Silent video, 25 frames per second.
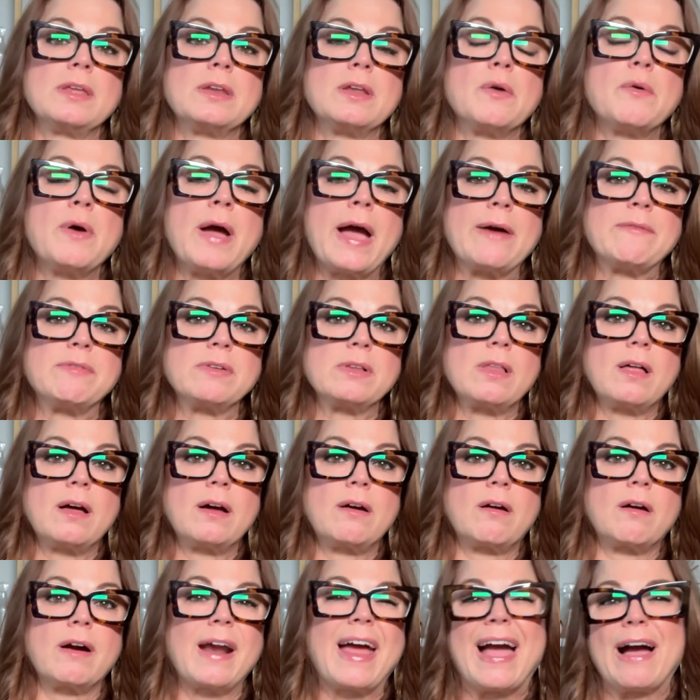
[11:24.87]
have a lot,
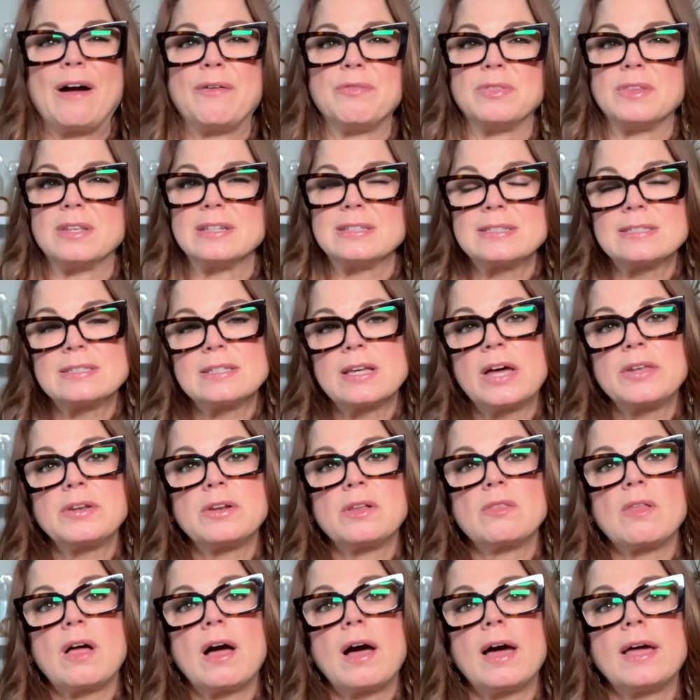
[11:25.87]
are out in the sun
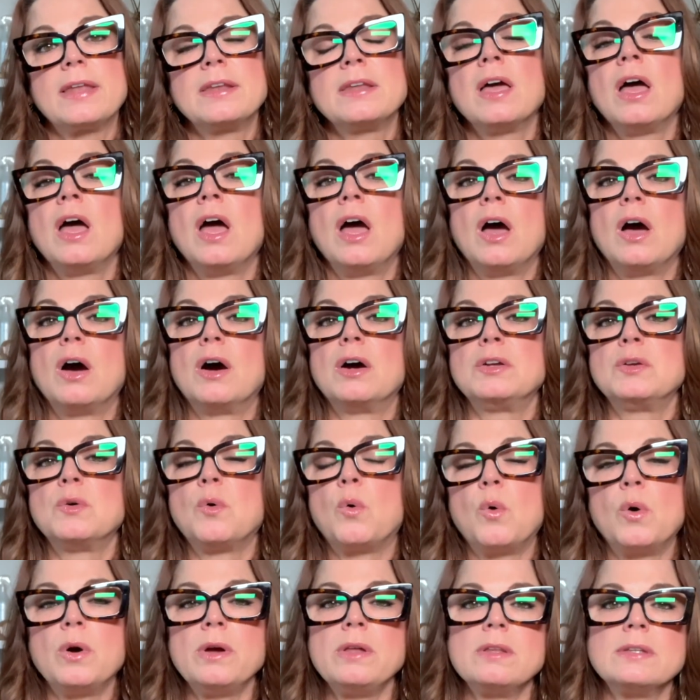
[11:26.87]
a lot. An
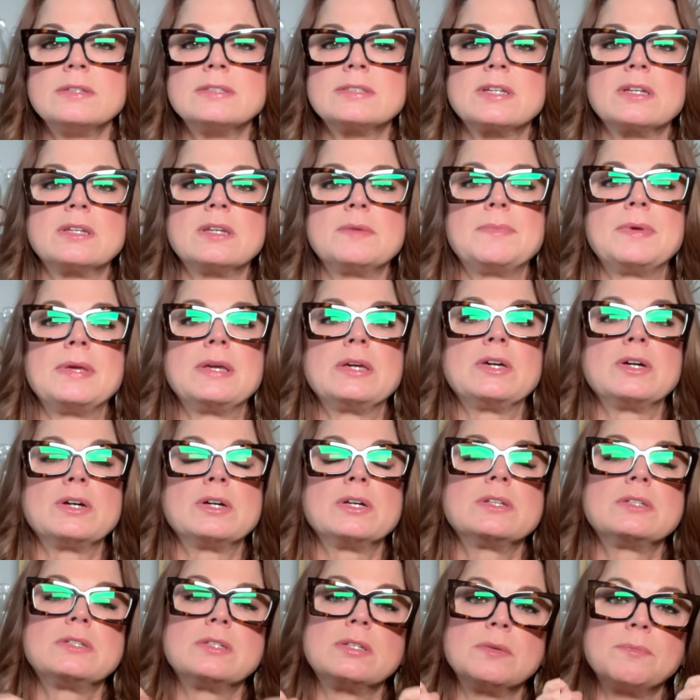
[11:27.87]
oil is going to be
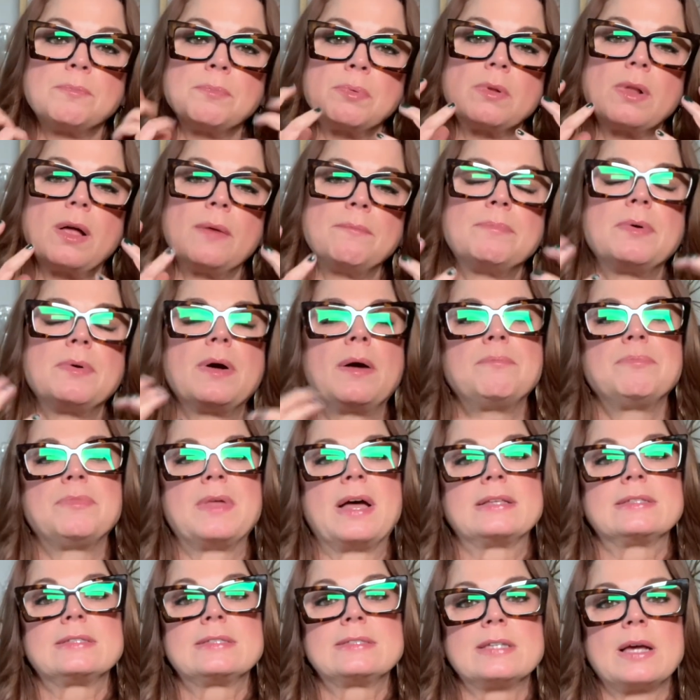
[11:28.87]
good to plump up
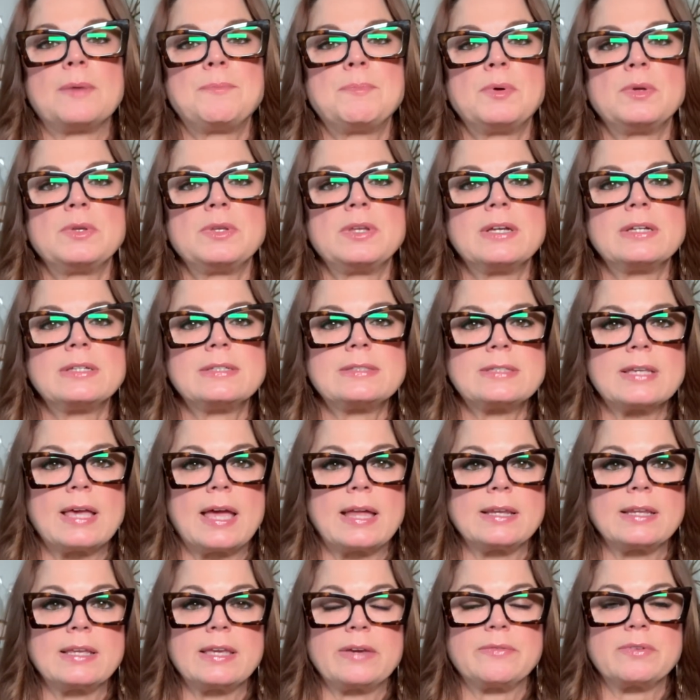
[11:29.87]
that suppleness
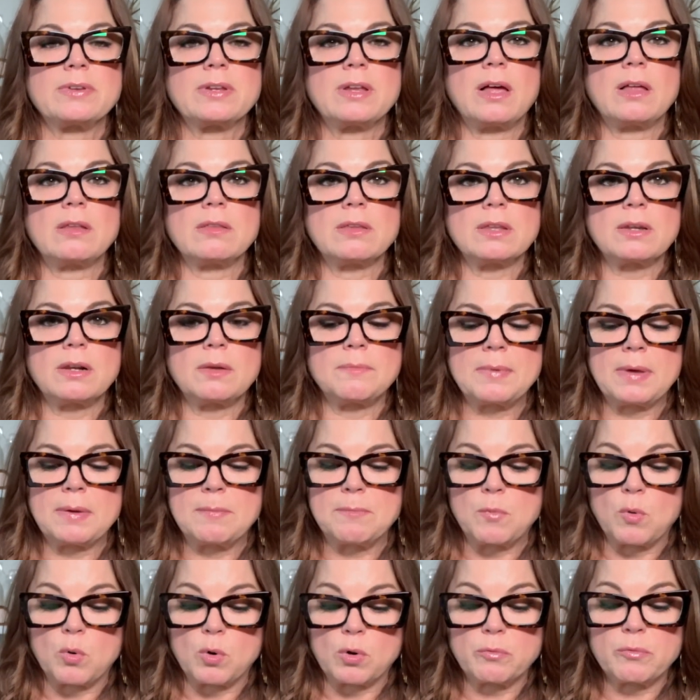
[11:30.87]
and give it a little bit
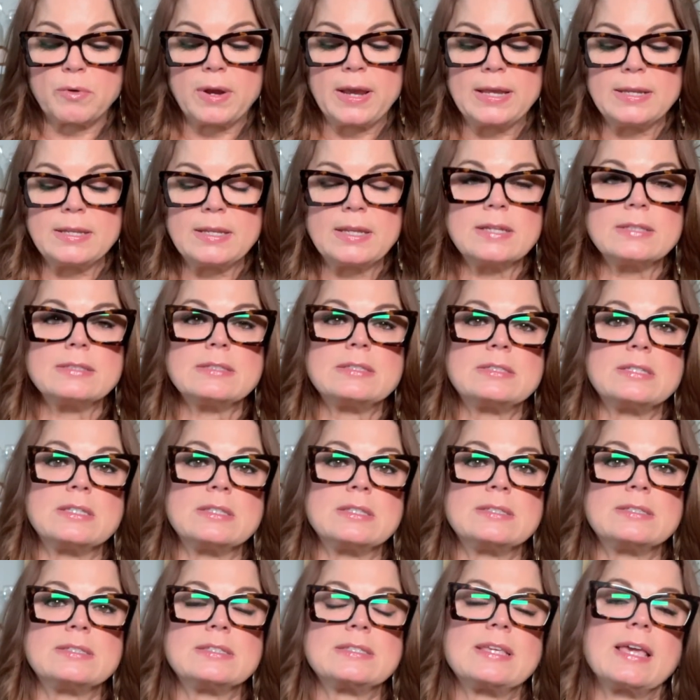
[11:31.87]
more radiance to
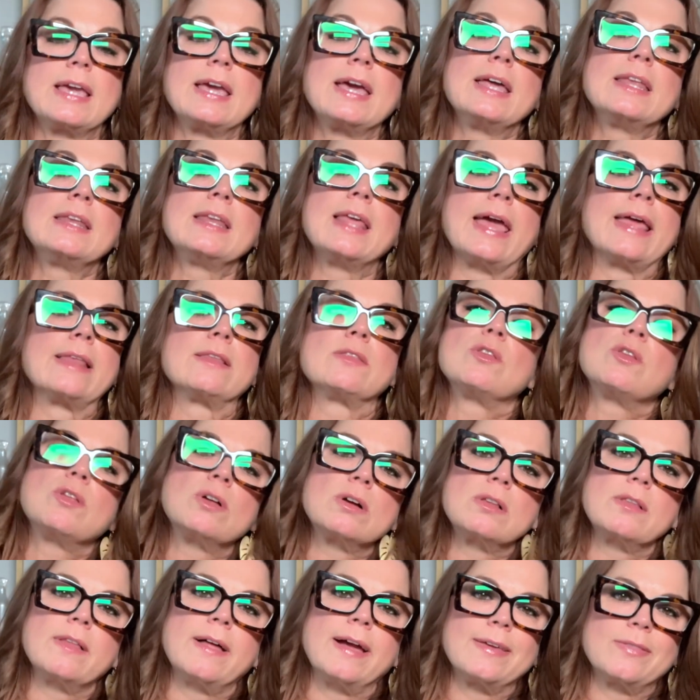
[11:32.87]
the skin and
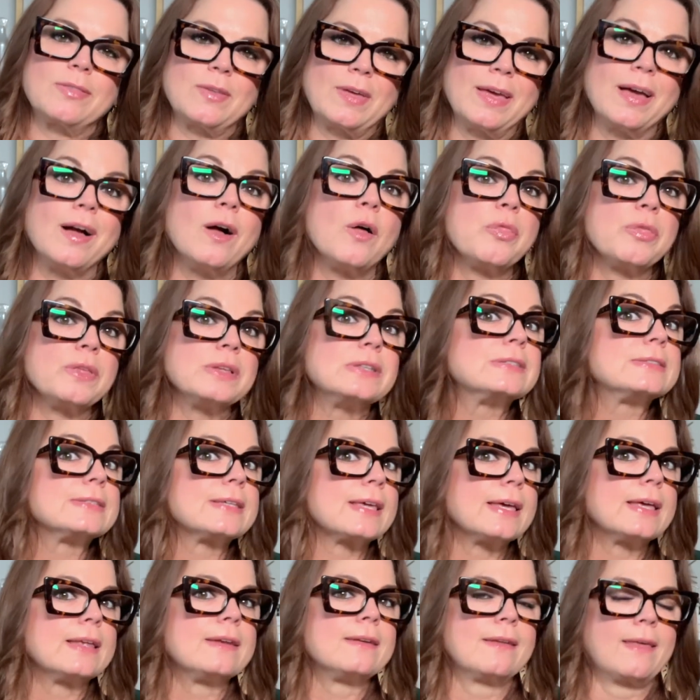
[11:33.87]
look like the healthy
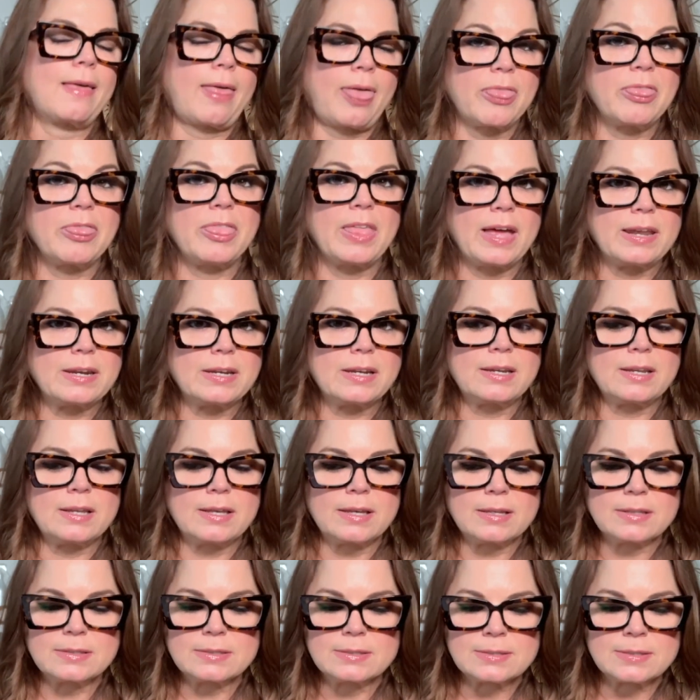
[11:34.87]
skin that it
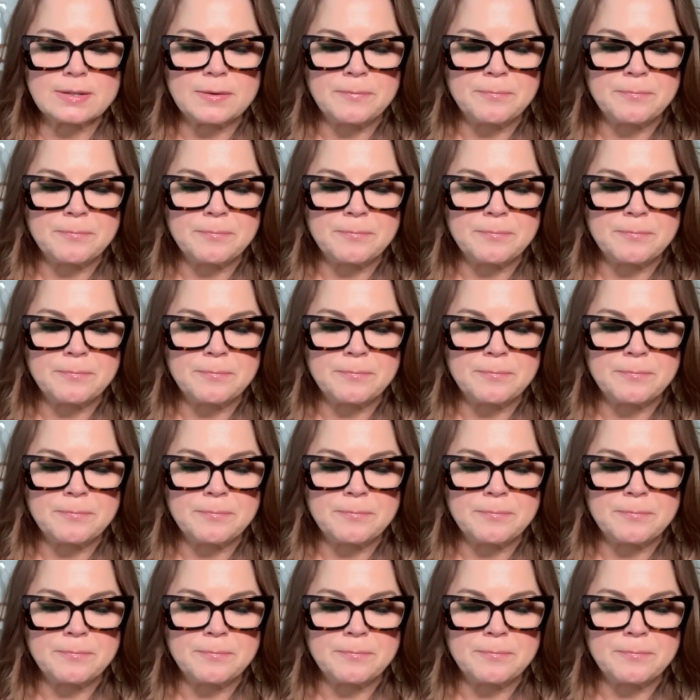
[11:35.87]
is.